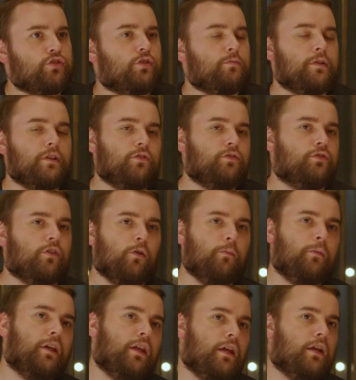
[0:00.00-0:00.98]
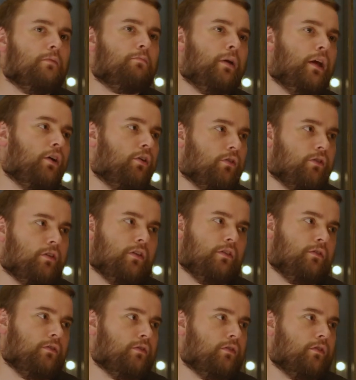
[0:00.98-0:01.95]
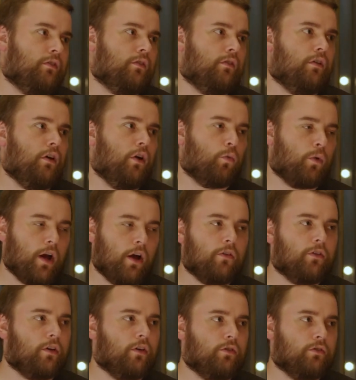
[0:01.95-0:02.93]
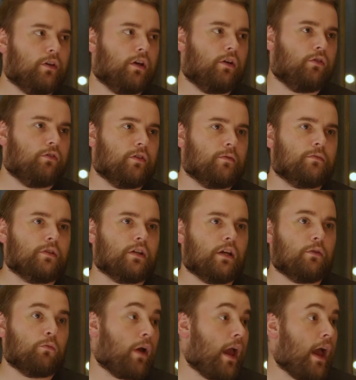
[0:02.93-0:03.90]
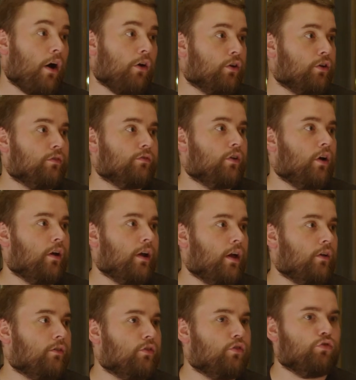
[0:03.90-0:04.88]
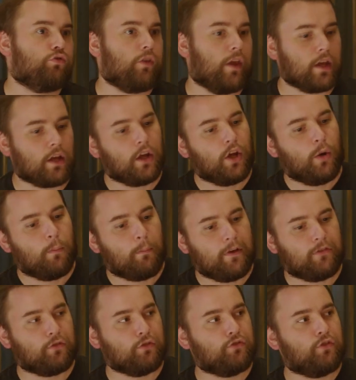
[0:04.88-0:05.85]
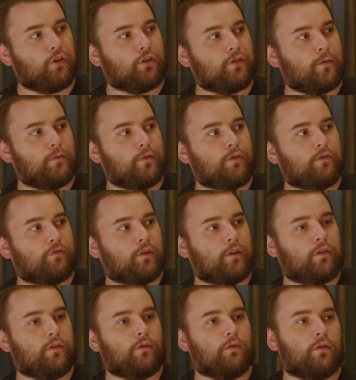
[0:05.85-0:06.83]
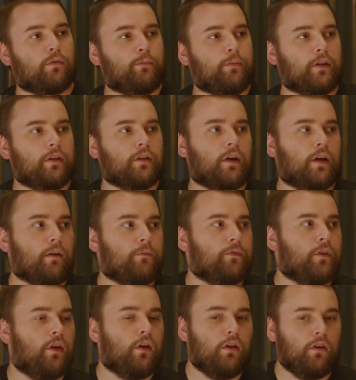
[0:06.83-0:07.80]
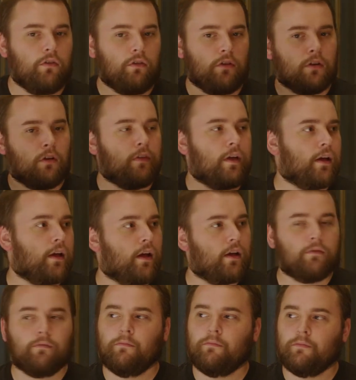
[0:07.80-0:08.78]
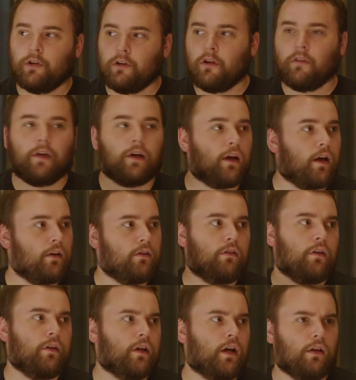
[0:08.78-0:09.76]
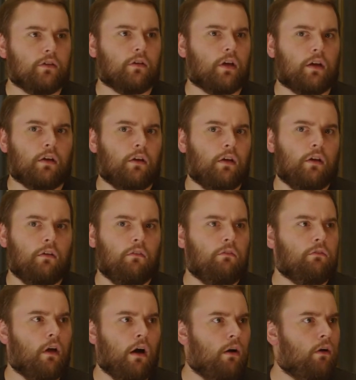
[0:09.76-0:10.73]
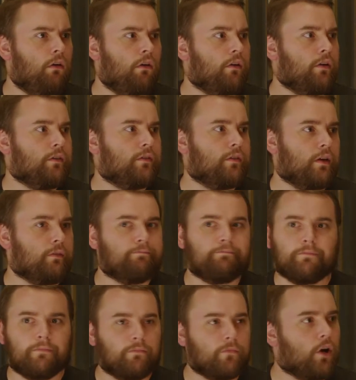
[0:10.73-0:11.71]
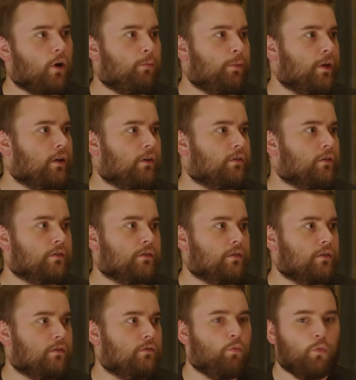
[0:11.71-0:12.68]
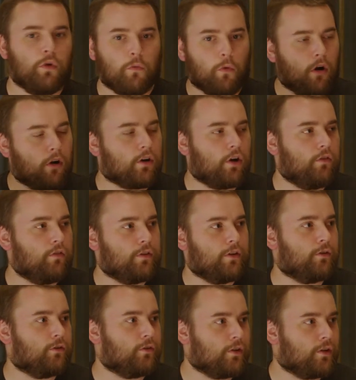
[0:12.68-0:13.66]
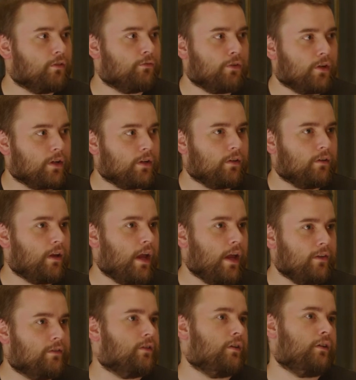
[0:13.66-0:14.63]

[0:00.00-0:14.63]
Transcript: should be so many Pinkertons around the hotel or something, and Al could have gone out, like, basically took them to the front of the door and been like, "Do you know that guy? Do you know that guy? Do you know that guy?" And they're like, "No." And it's like, "They're all Pinkertons, dude. We walk over there, they're gonna fucking ace